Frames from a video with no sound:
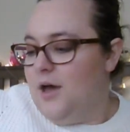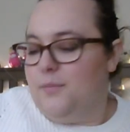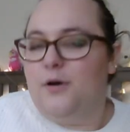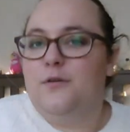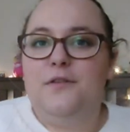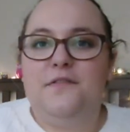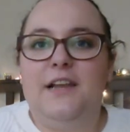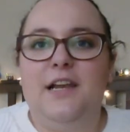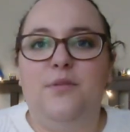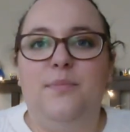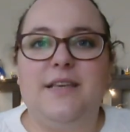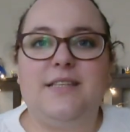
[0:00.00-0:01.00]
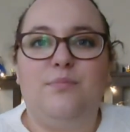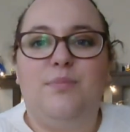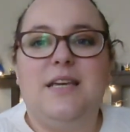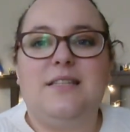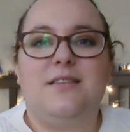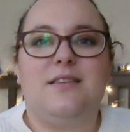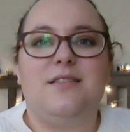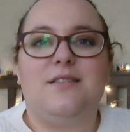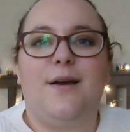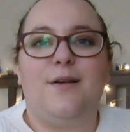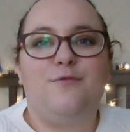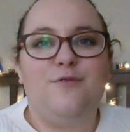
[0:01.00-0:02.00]
but all of the little bits and pieces
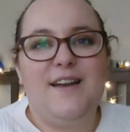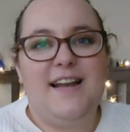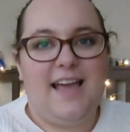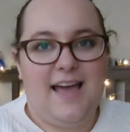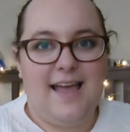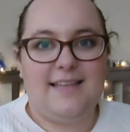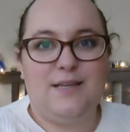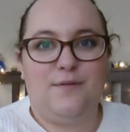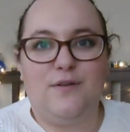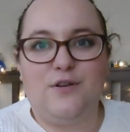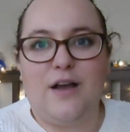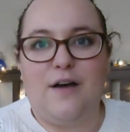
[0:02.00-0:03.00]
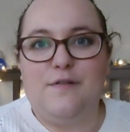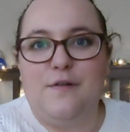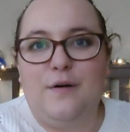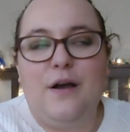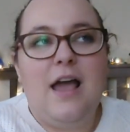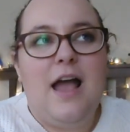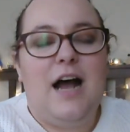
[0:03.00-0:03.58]
inside really handy for travel.